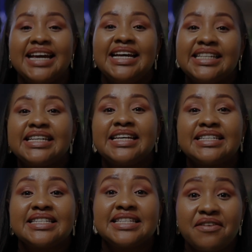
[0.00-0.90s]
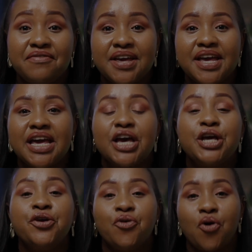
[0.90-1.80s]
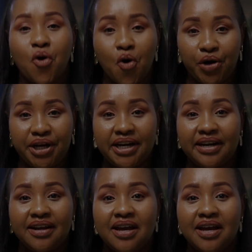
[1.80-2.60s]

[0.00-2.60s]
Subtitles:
It is saving your coin.